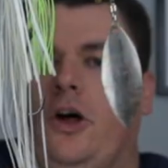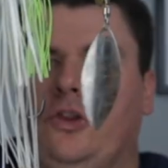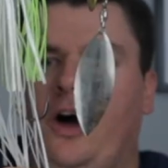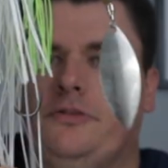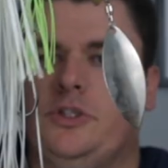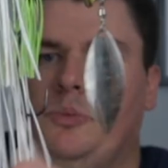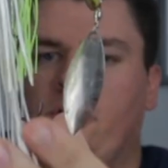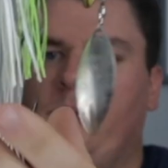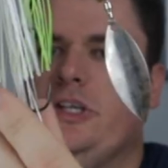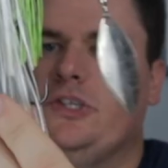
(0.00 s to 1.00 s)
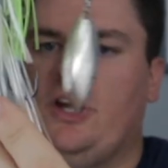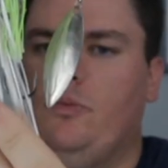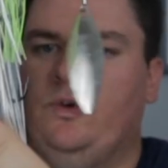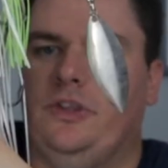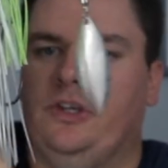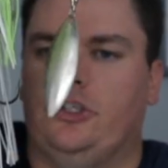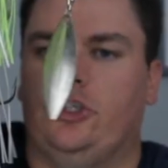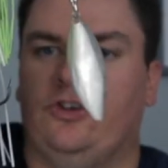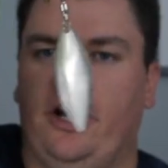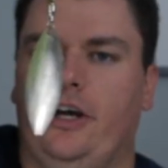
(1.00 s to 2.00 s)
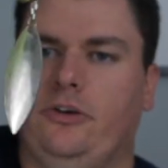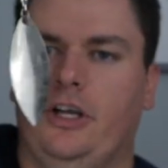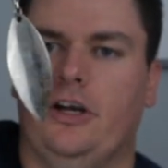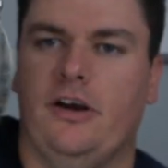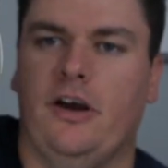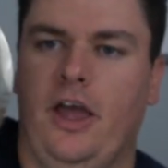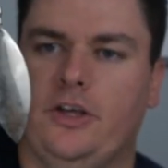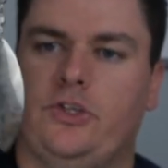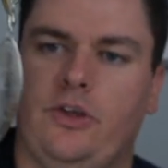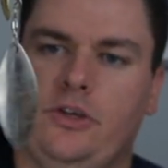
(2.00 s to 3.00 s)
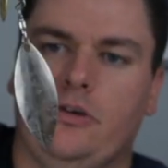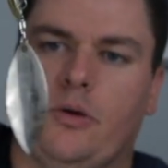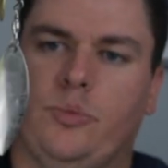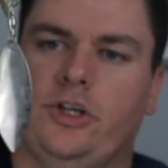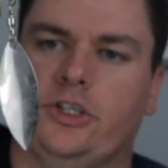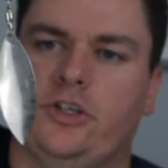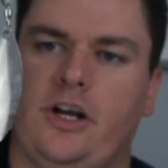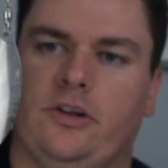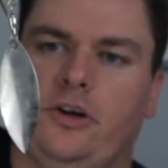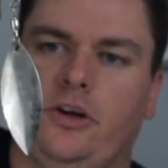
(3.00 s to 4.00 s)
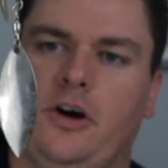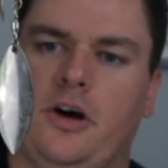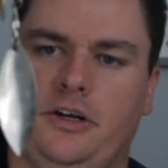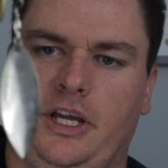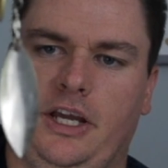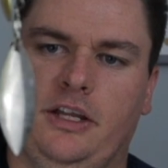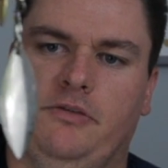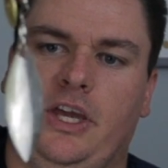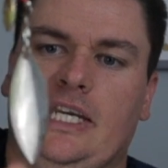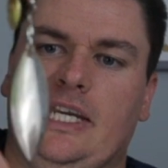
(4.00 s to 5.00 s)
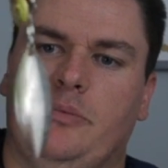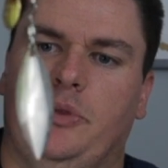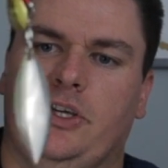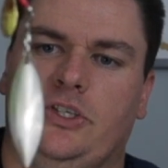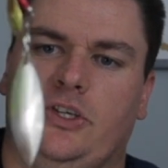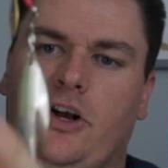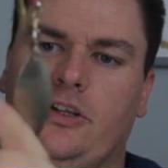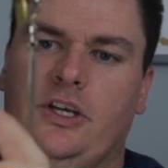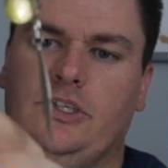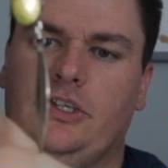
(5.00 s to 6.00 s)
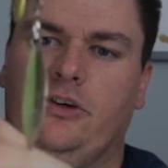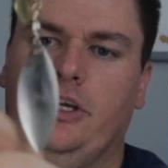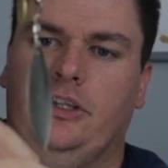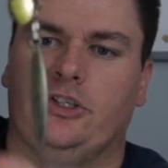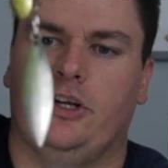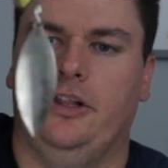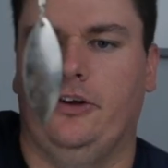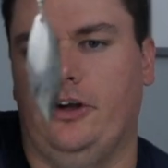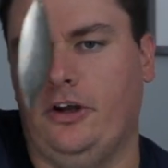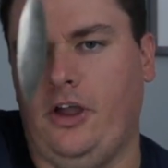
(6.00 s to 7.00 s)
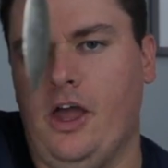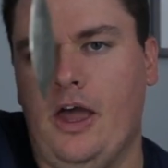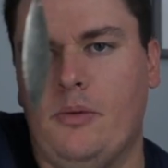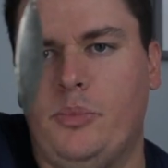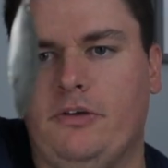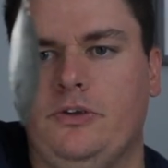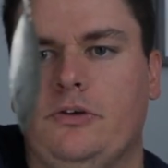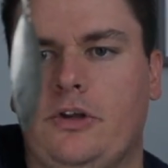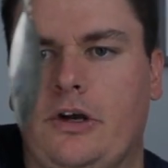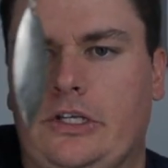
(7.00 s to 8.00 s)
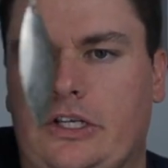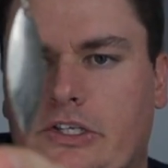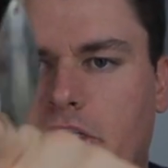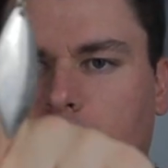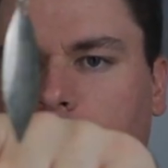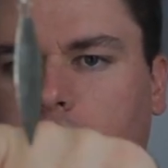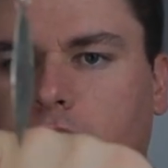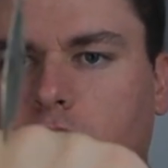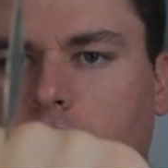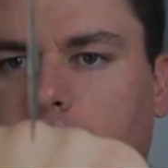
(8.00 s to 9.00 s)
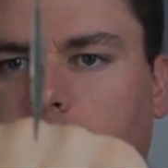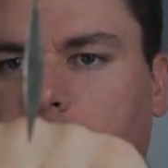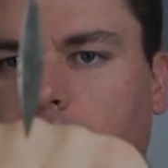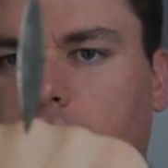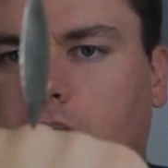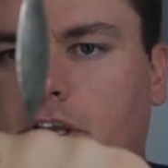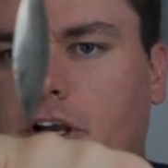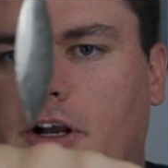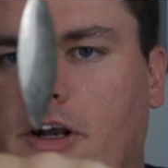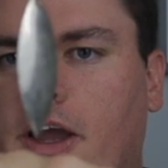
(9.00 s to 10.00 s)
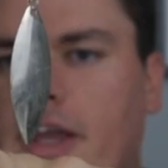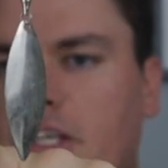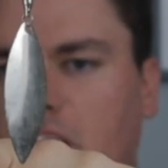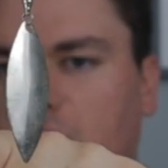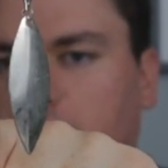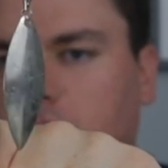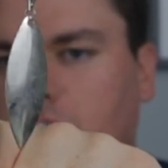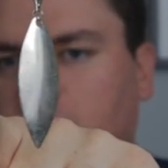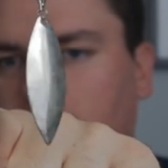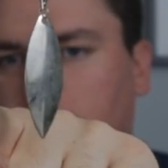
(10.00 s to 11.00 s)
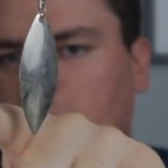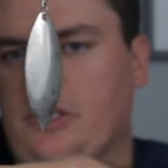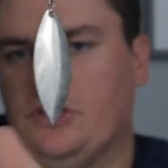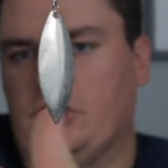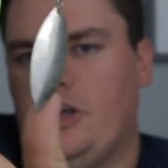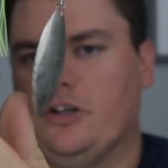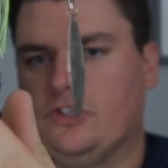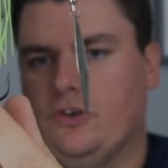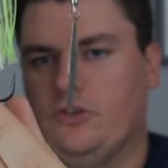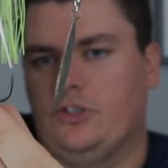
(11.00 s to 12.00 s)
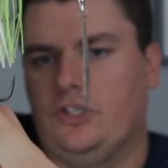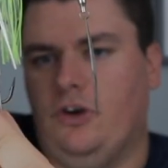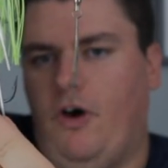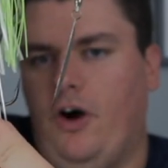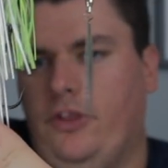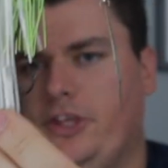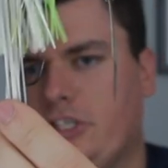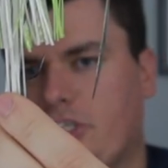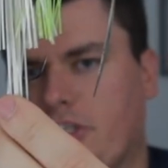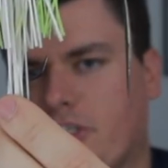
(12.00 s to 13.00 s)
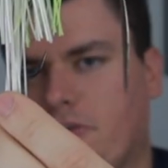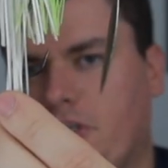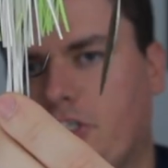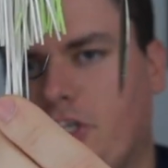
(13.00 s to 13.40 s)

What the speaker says: A lot of spinnerbaits come with this trail here so that you can put a trailer hook on, and if they nip this skirt, they still get the trailer hook. But if you notice, the trailer hook here is actually up in the skirt, so there's still all of this that this fish